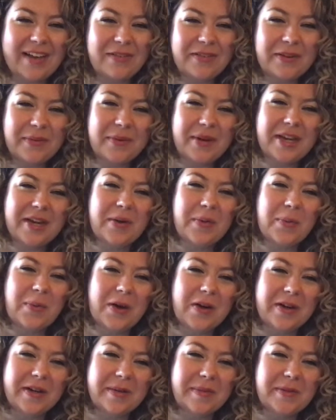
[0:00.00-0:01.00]
everyone.
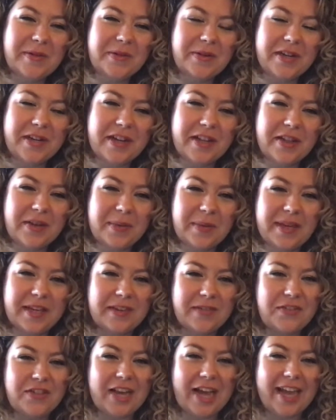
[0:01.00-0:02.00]
Welcome to another week
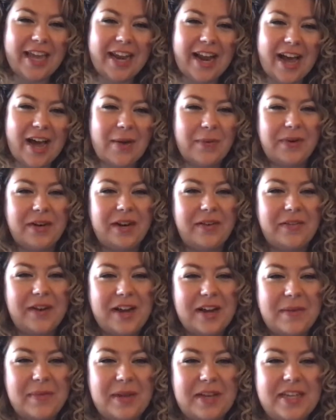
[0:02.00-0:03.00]
of Check It Out, where I
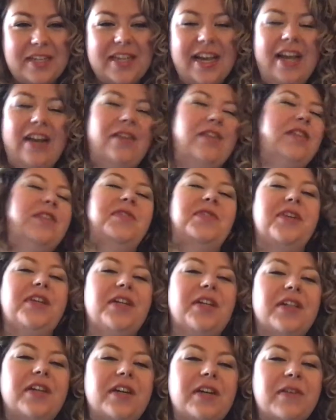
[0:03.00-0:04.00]
recommend titles for you
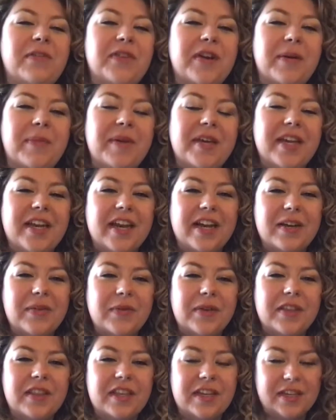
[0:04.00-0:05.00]
to learn from, connect
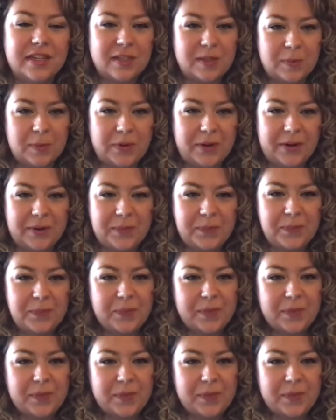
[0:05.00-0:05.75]
with, and explore.